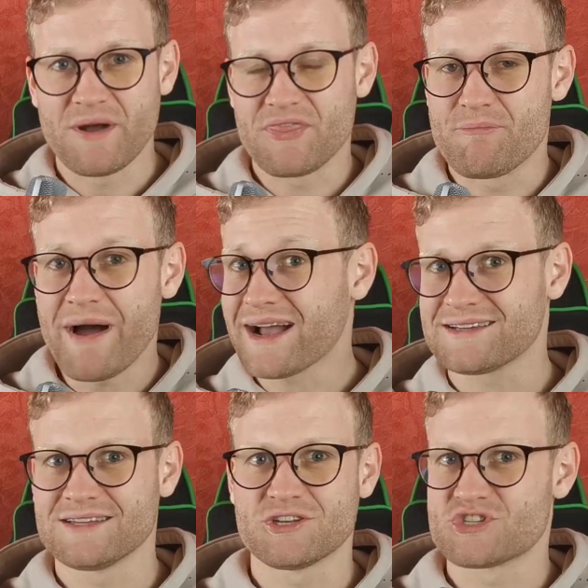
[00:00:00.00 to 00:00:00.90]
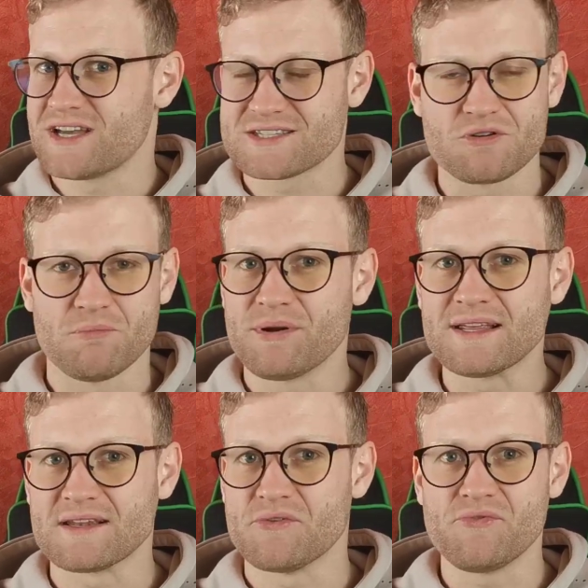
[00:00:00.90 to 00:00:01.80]
but the marketing is just
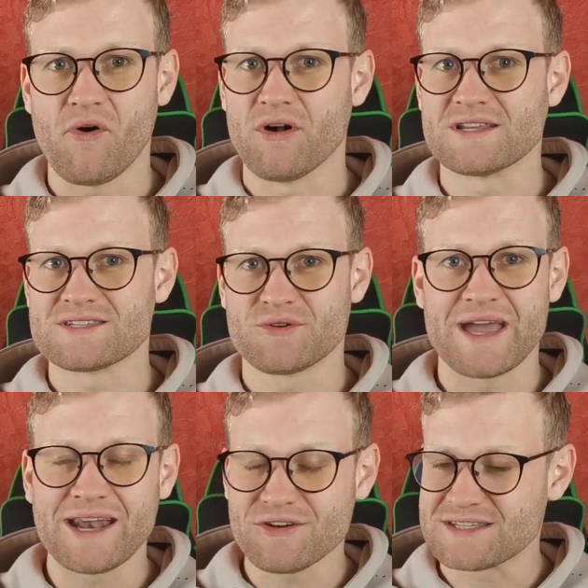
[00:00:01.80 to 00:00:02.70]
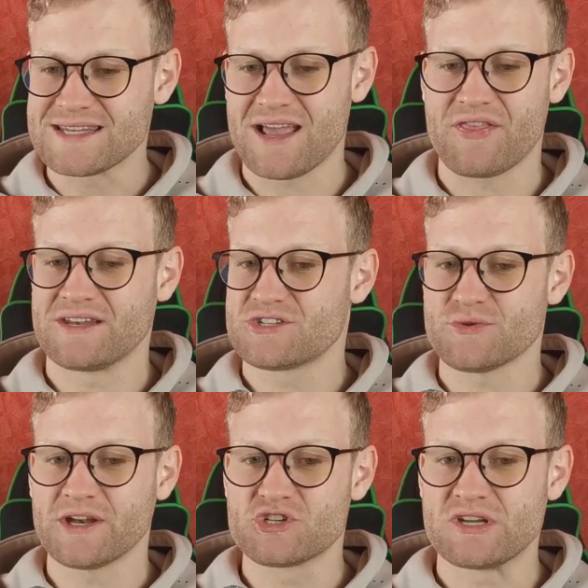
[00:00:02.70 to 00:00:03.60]
completely false. You cannot say that a
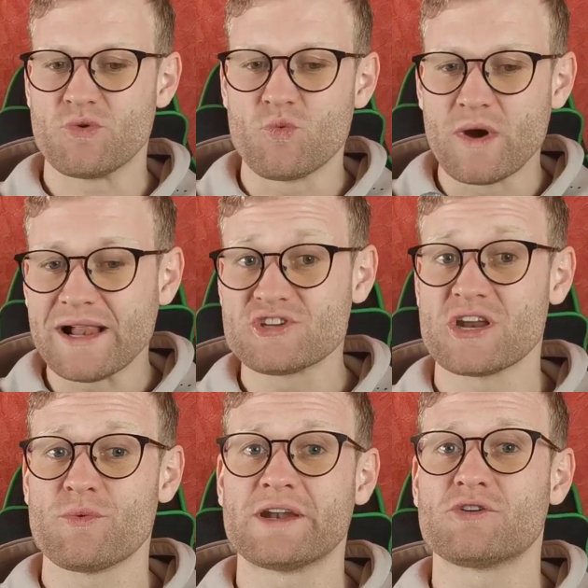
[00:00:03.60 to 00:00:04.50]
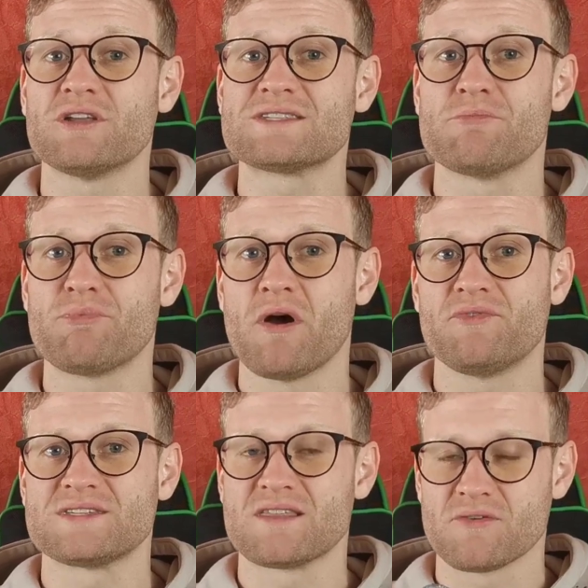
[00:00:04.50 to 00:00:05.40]
strategy will generate constant
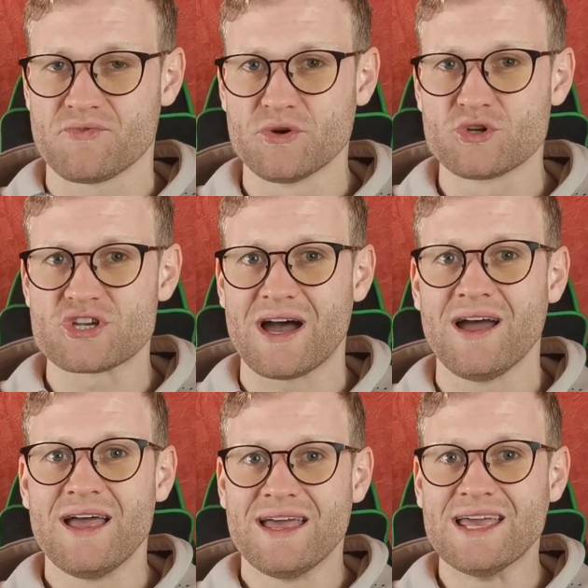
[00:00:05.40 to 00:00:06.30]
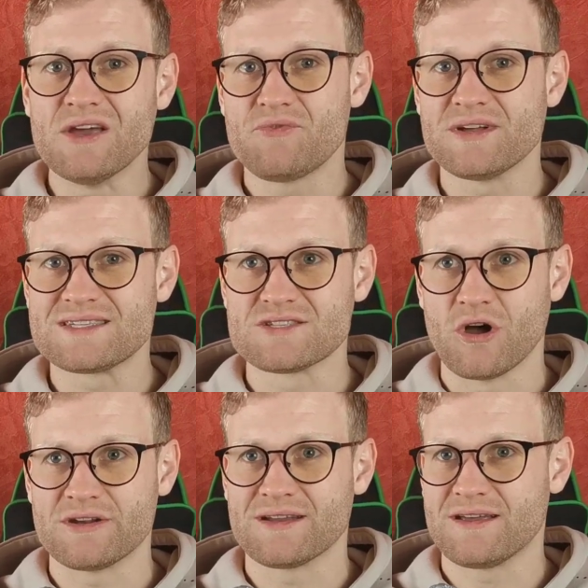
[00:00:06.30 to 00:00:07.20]
profits in the future if it's
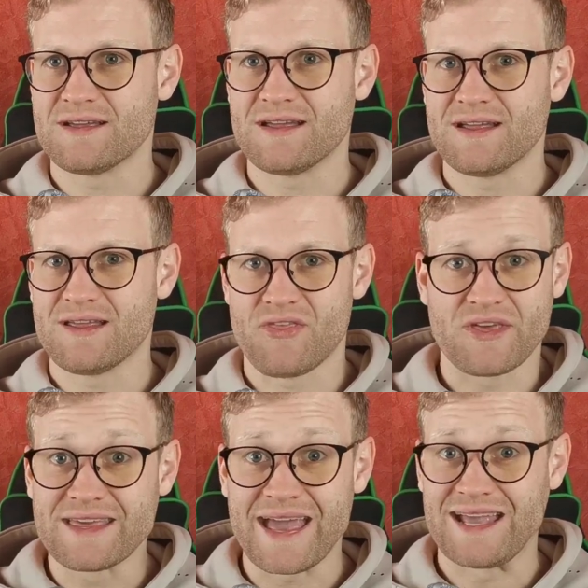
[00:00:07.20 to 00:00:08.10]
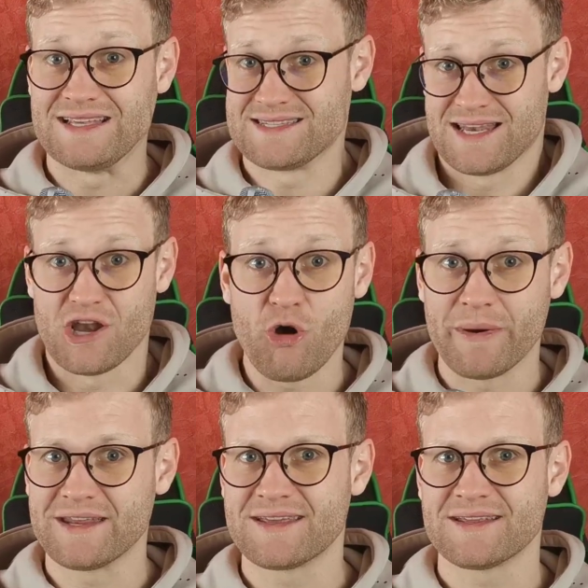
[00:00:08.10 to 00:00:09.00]
not the case, and
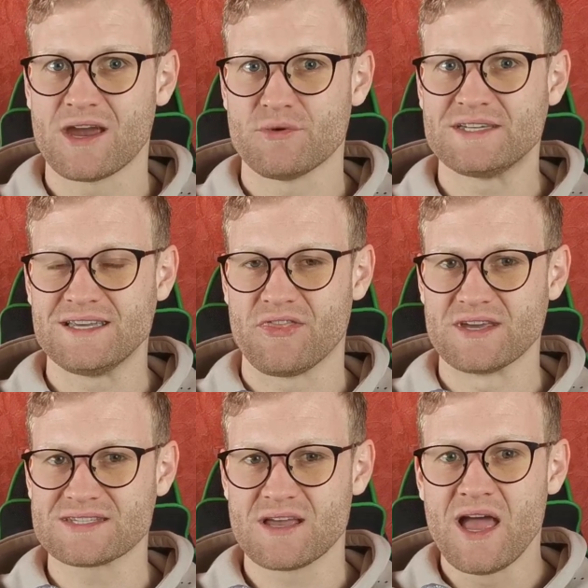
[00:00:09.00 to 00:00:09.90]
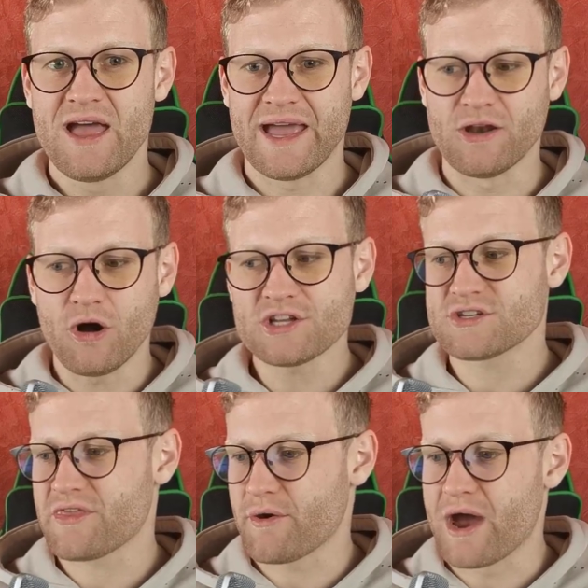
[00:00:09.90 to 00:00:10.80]
nobody can guarantee this. And
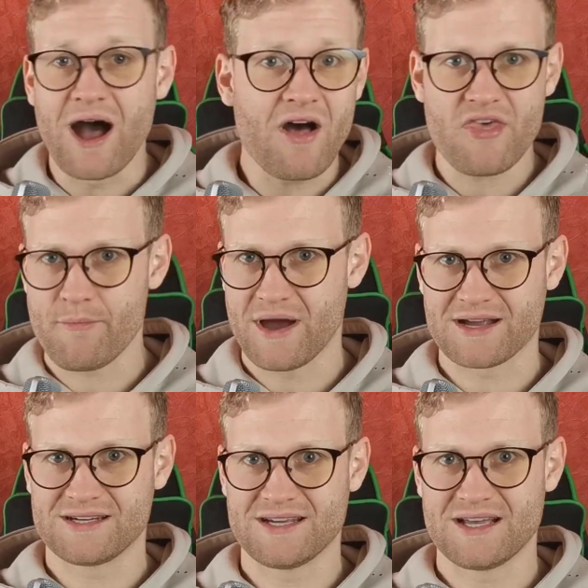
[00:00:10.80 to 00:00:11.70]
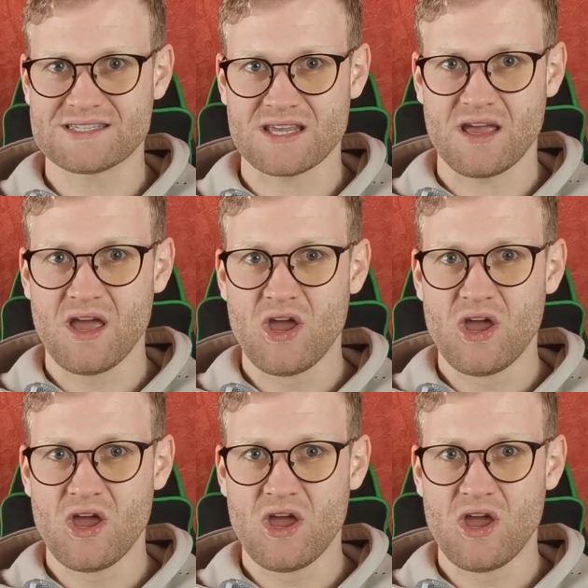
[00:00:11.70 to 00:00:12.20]
also, there are other marketers